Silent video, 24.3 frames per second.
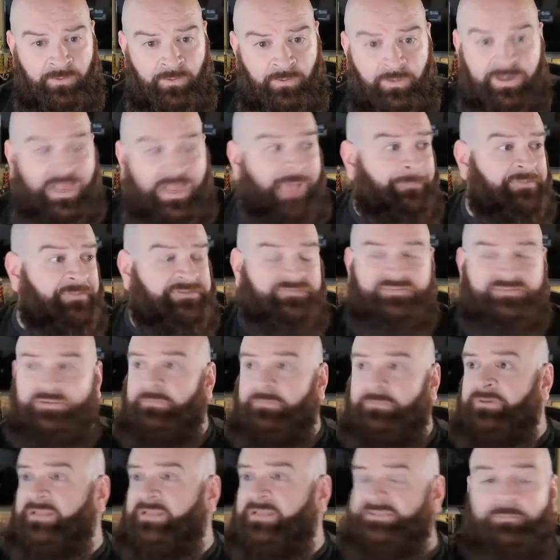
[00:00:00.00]
What happens if
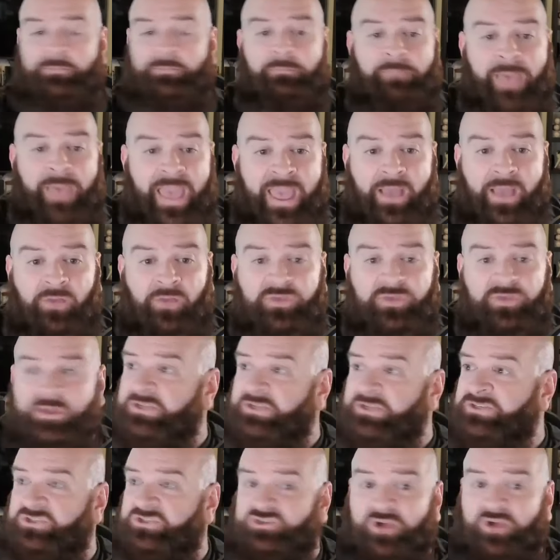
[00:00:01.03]
someone gets impaled
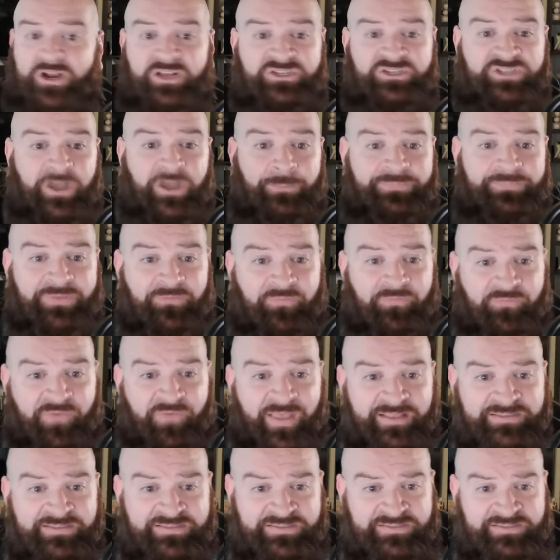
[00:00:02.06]
trying to jump the
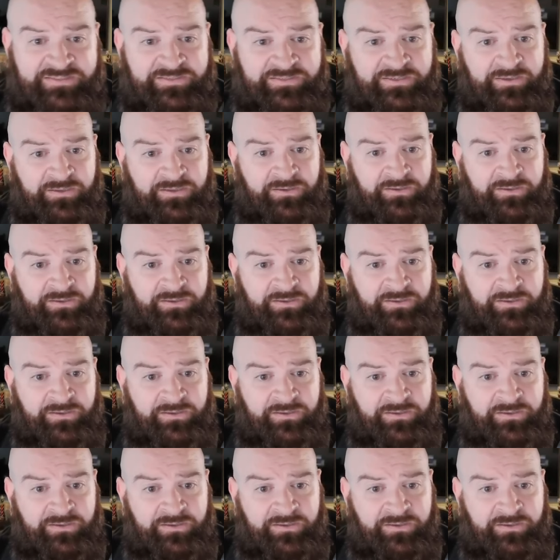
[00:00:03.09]
fence?